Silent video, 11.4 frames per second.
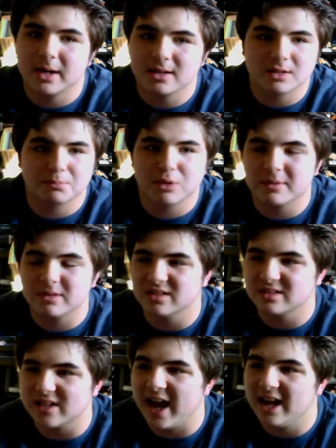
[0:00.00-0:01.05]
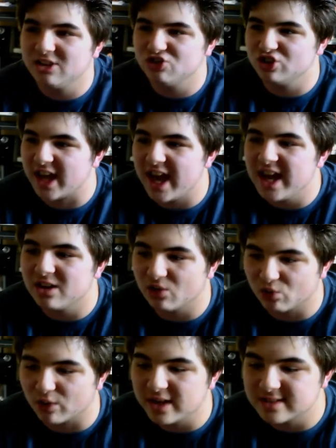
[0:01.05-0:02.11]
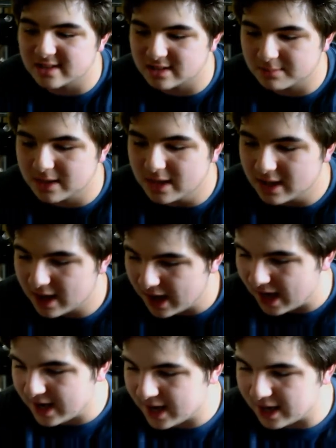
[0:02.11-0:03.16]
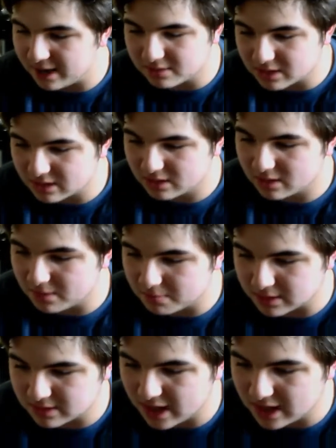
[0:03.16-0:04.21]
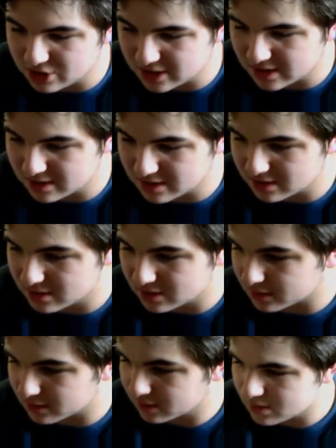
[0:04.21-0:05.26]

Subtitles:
I'm not a supremacist. I actually hate racism. I hate misogynists.